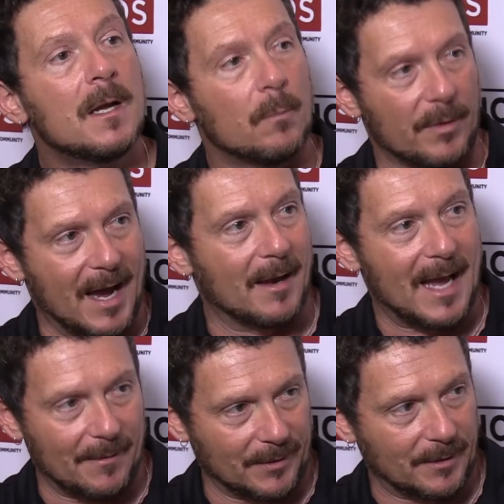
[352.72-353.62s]
without
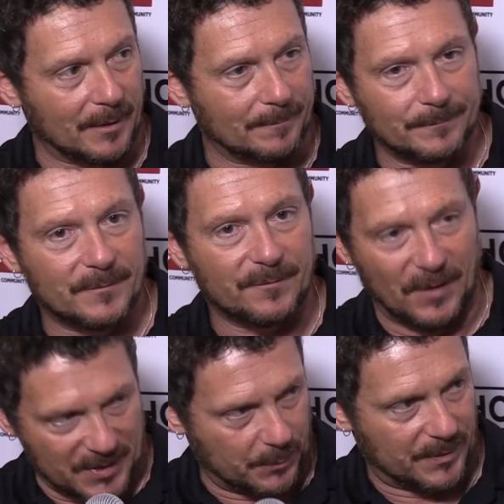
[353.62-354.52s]
having to
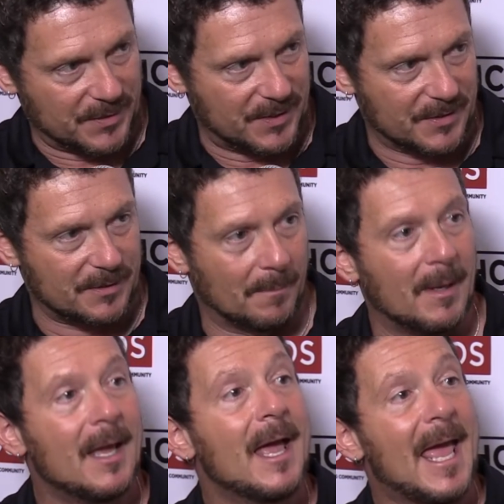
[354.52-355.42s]
fuss with the system.
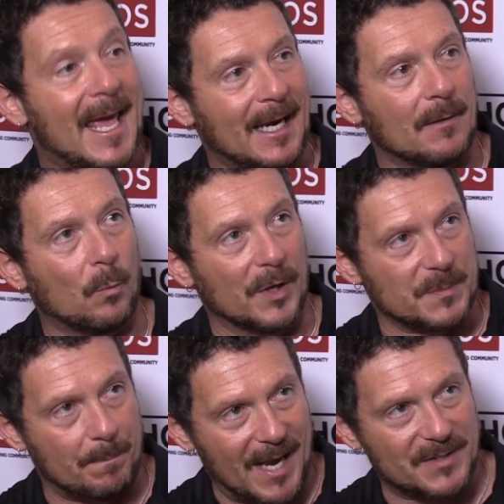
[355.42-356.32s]
And what's
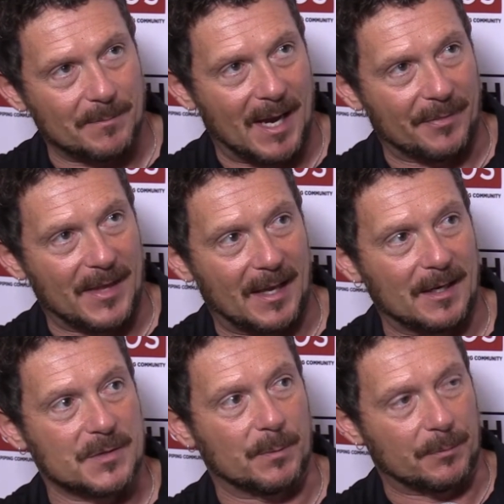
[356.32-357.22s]
best about that
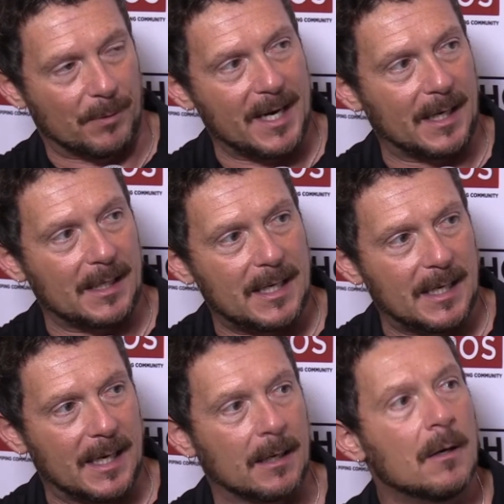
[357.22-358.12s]
is with radiant
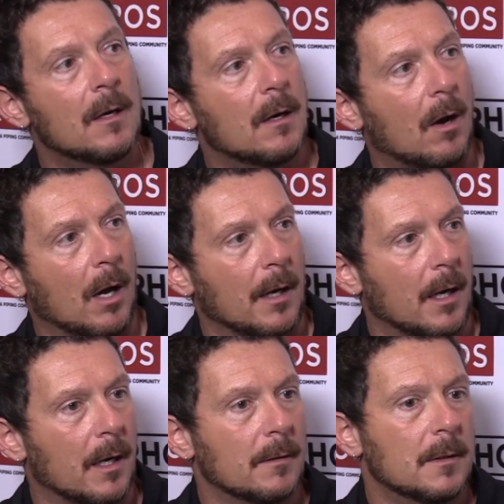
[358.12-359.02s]
heating, on
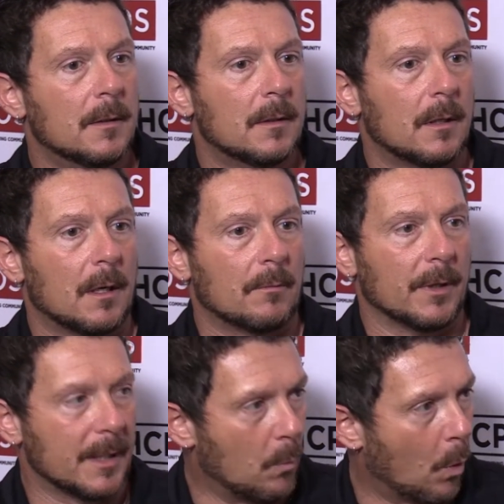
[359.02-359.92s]
a
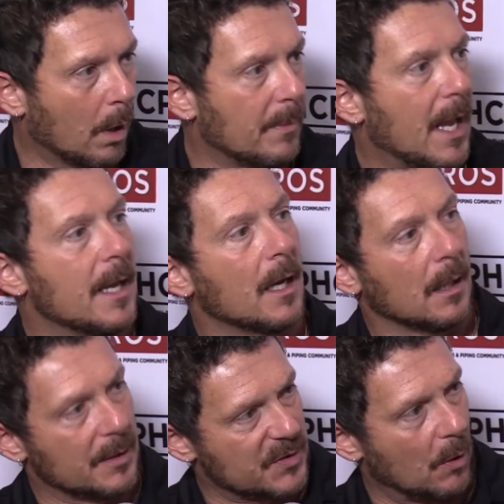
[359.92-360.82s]
really warm day, you got a
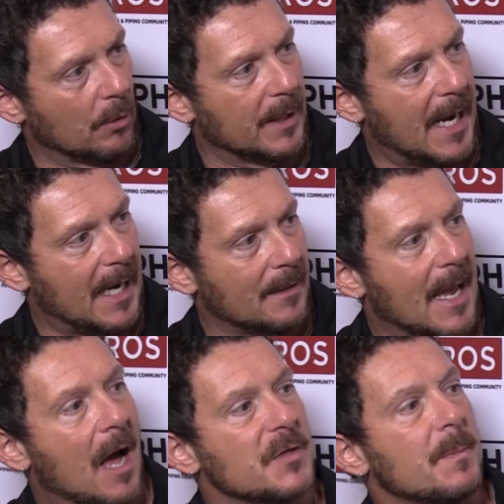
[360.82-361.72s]
lot of solar gain, the
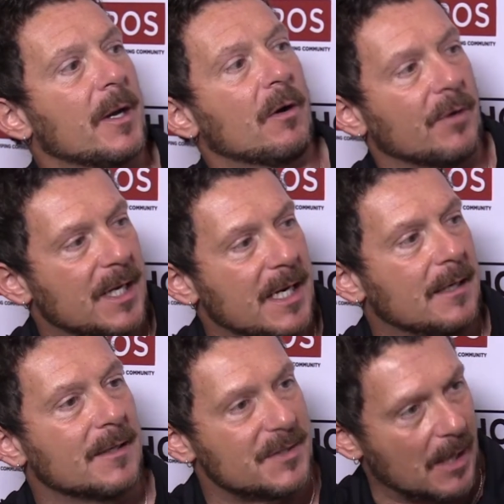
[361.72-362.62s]
house might overheat.
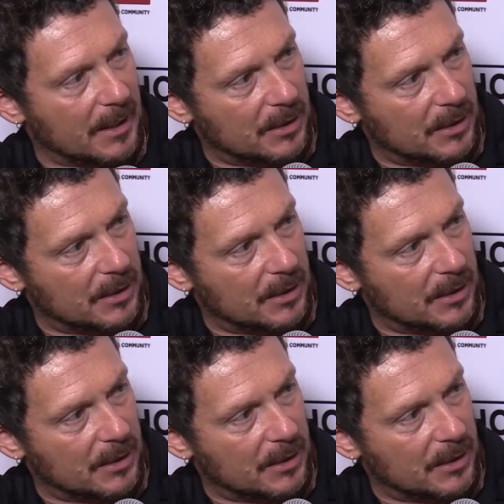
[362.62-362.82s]
This kind of